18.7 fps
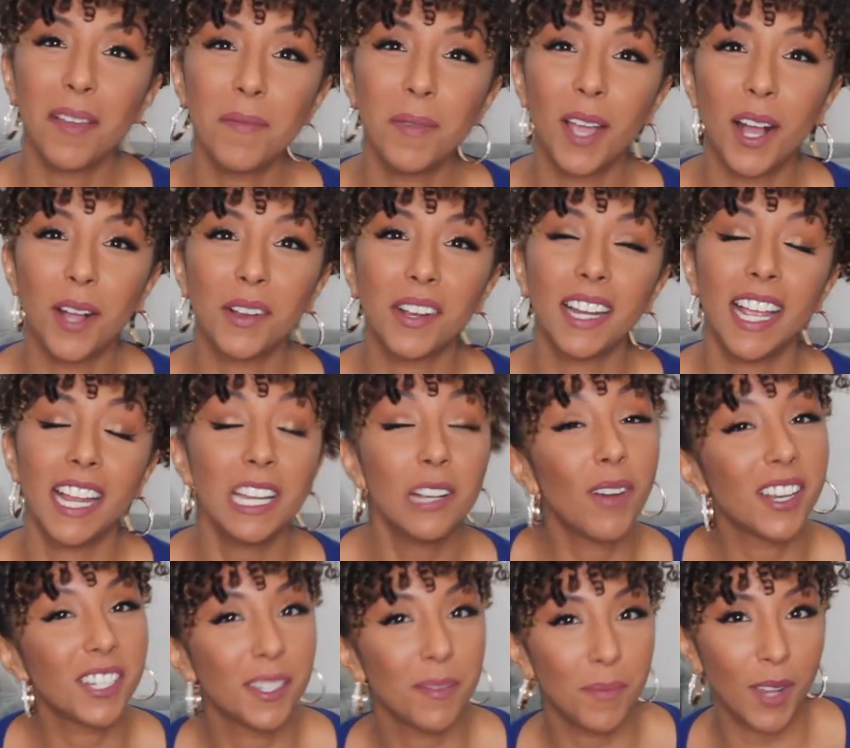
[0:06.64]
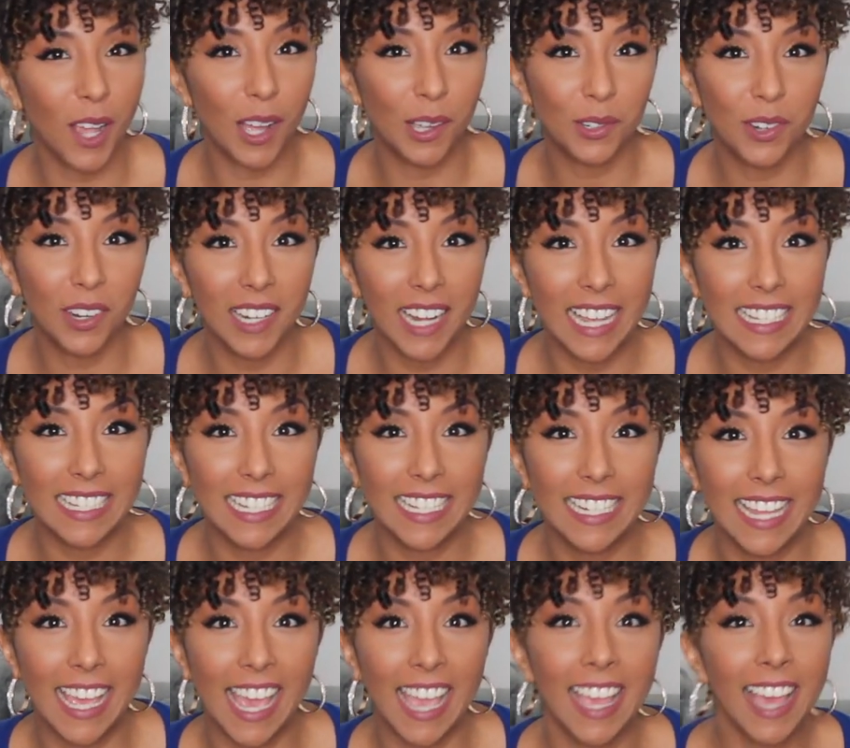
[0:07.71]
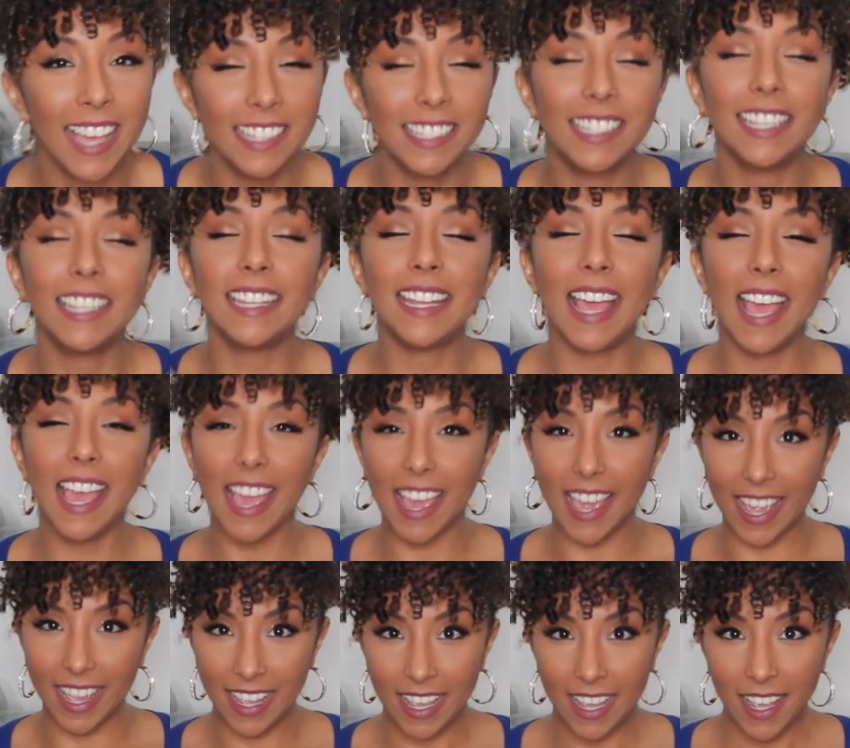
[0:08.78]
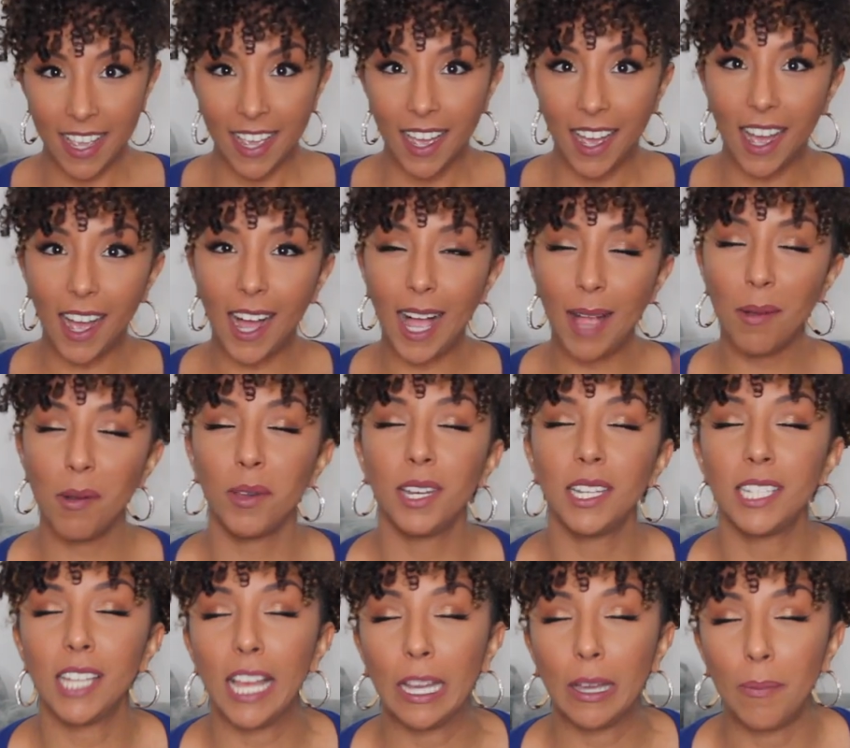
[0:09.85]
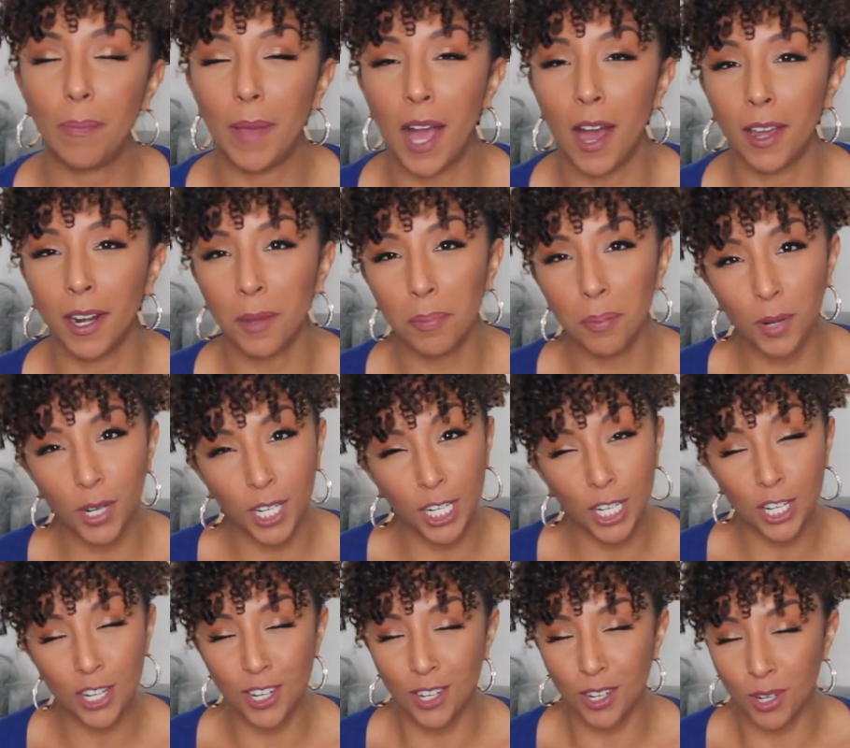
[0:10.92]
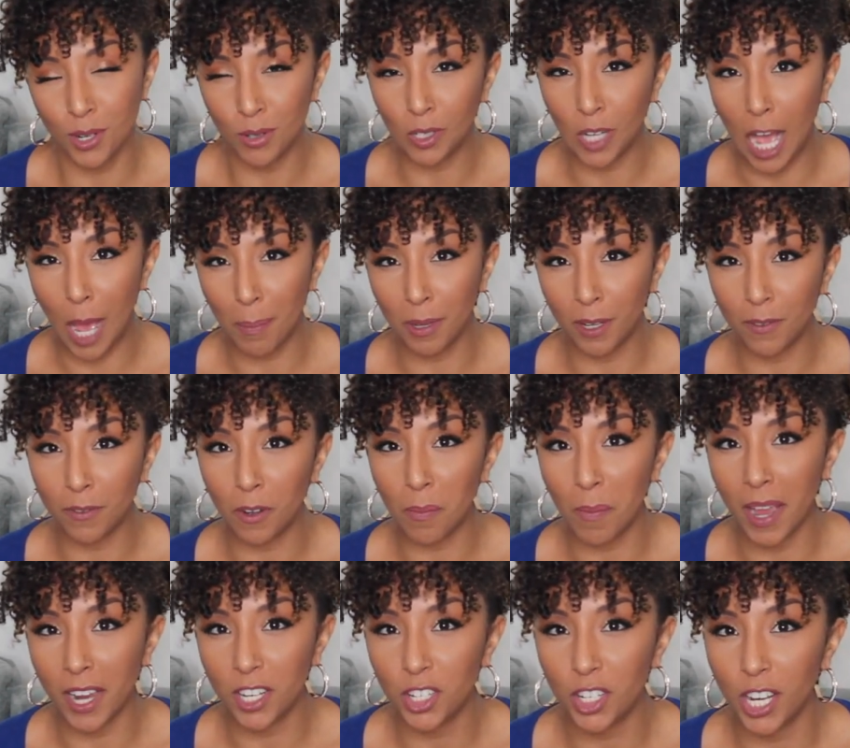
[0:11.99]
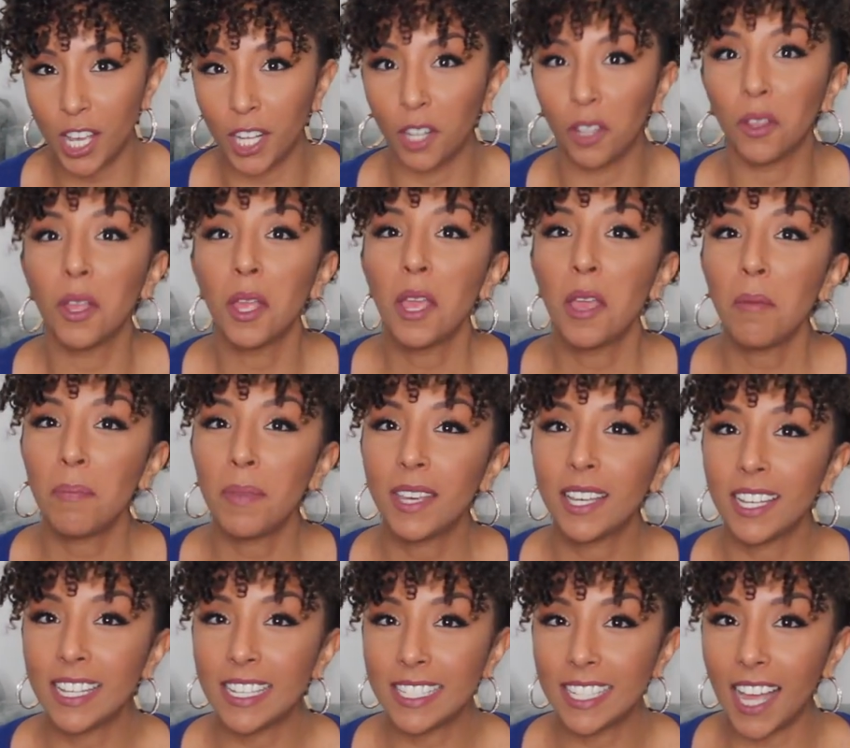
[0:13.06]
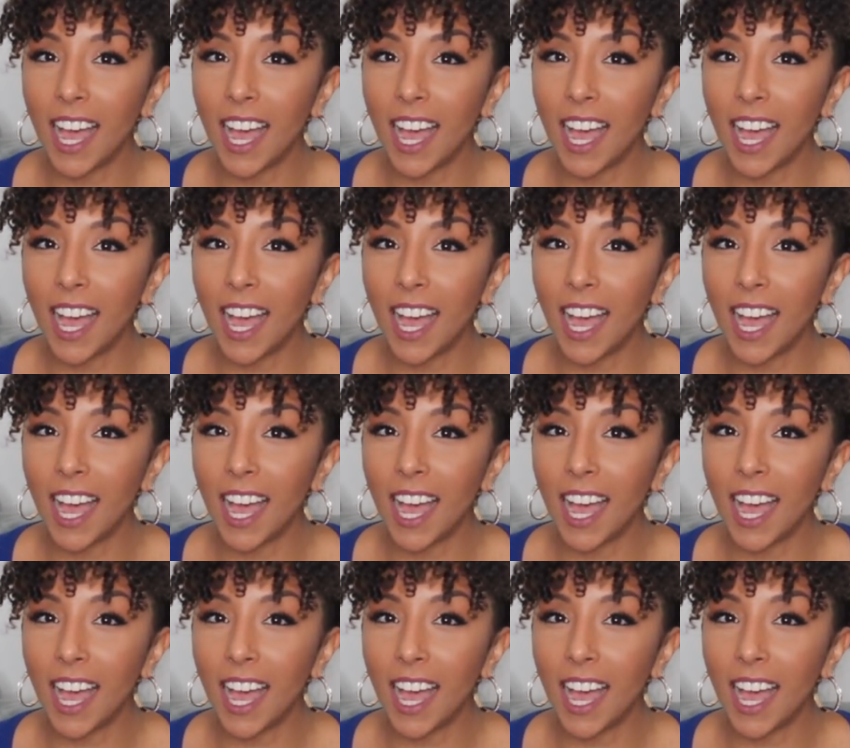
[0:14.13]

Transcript: I'm Bianca Renee and you're watching Bianca Renee today. And today, I'm going to talk about a pretty new topic for my channel because